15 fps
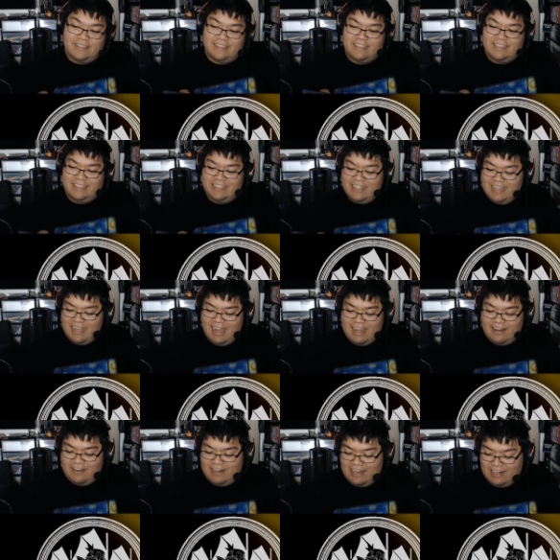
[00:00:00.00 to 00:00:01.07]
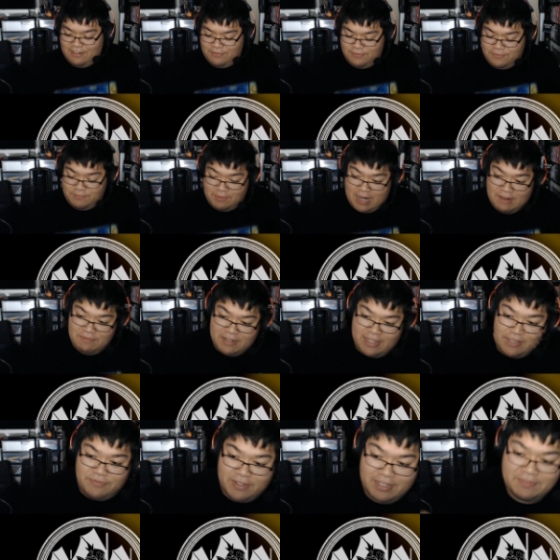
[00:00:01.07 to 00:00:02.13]
I don't know how to properly
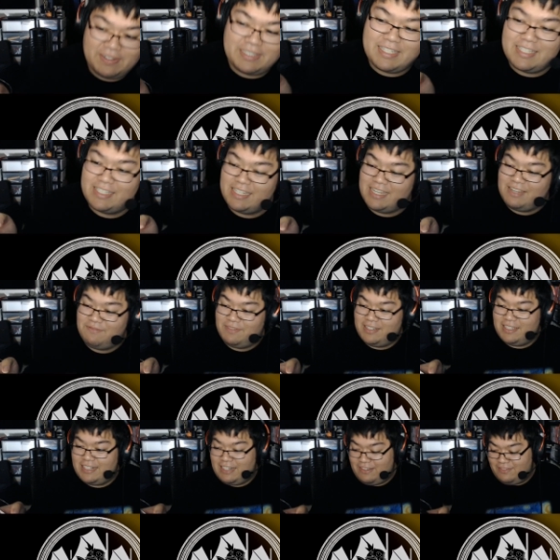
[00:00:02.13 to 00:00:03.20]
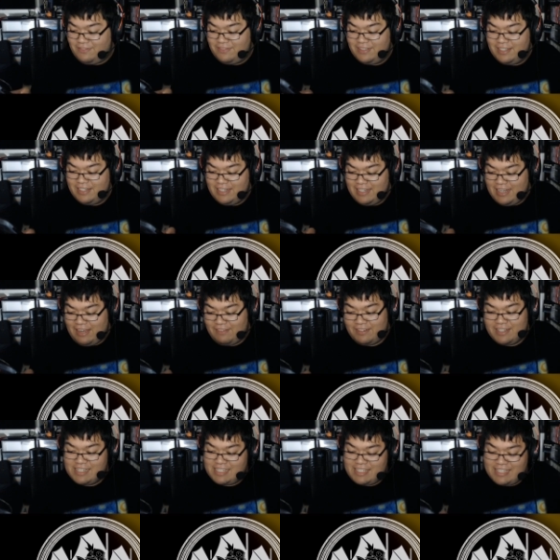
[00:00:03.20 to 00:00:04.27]
feel about this team, but I'll, I'm
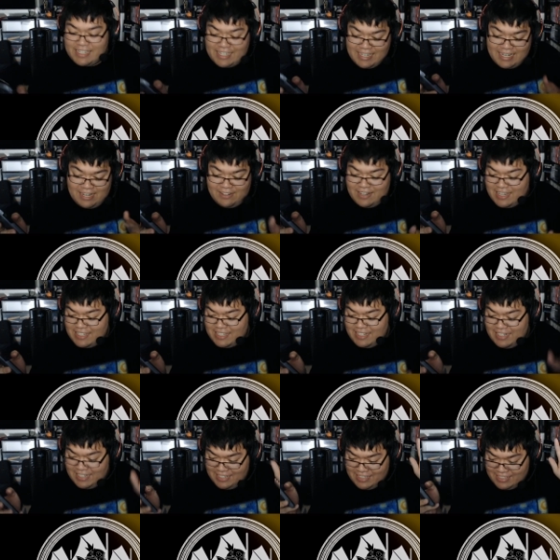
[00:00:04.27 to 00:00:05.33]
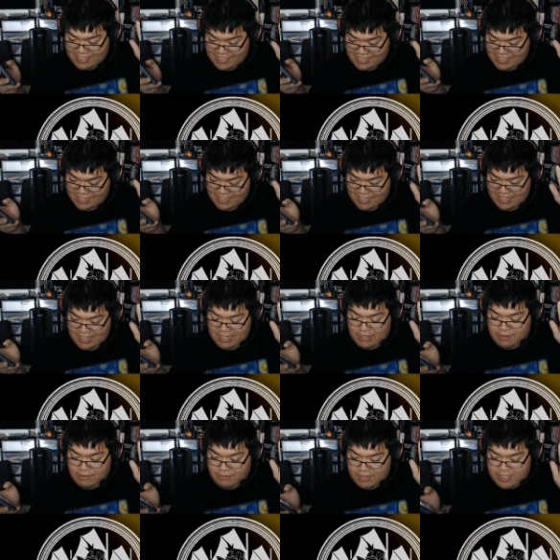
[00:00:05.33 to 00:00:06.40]
going to stick it out as it is.
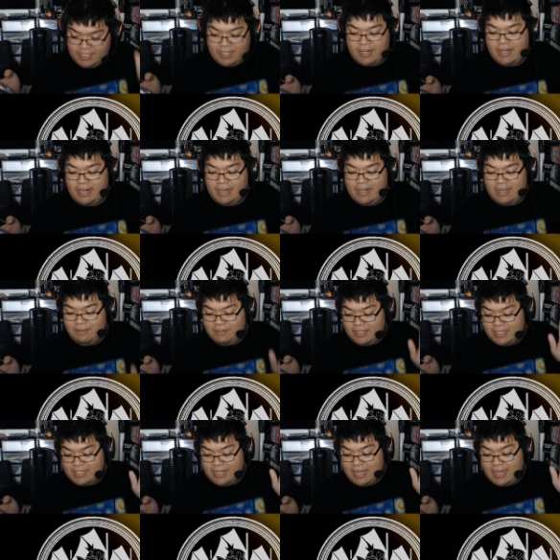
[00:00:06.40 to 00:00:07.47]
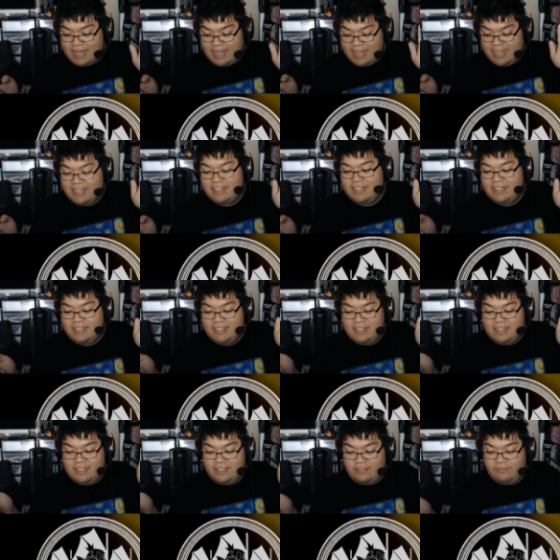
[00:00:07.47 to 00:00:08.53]
We're starting it out with a tie.
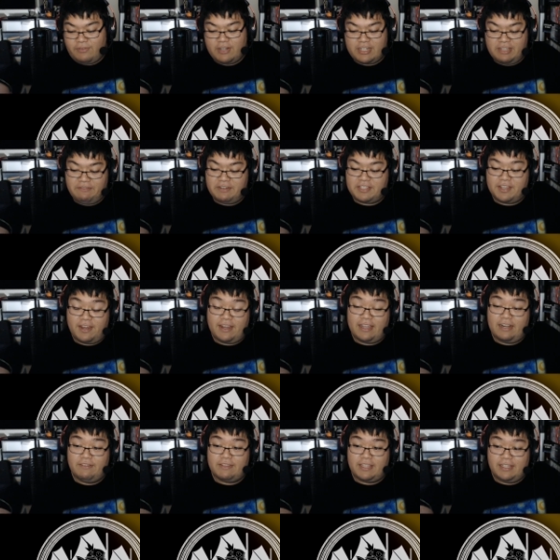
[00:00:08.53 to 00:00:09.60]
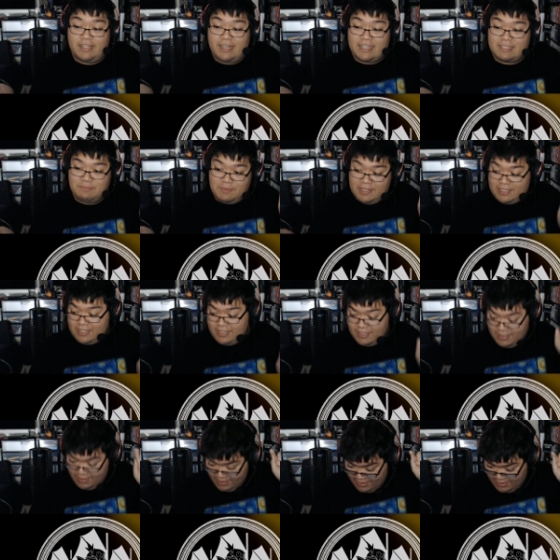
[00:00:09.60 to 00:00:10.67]
Unfortunately, we're starting out with a loss, but
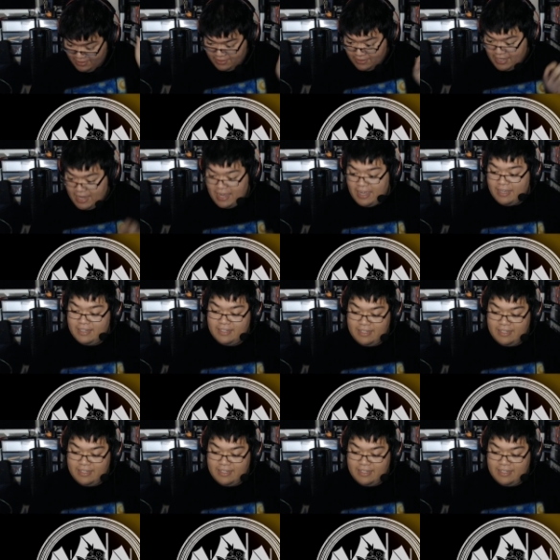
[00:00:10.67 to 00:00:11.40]
it's okay.